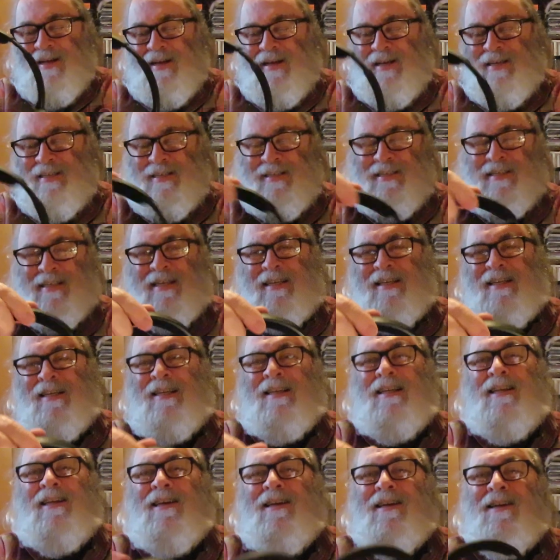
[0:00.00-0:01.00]
I sit
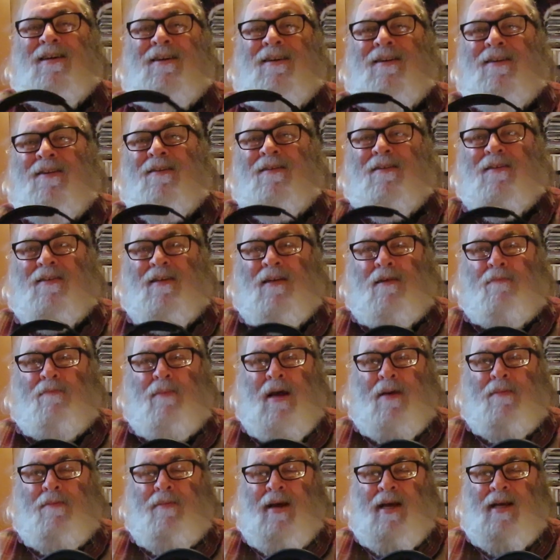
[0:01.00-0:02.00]
in here in
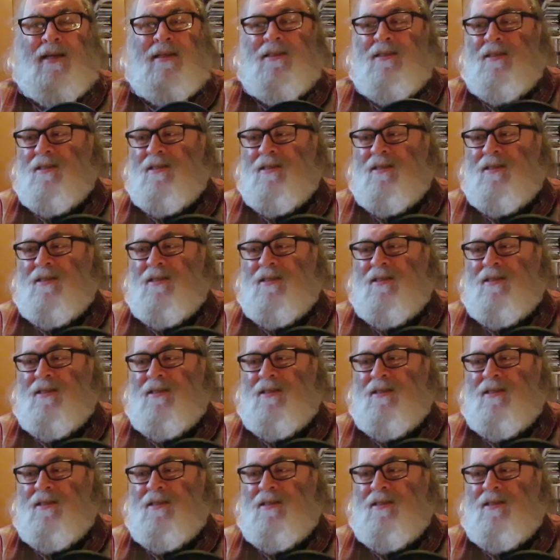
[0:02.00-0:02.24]
my main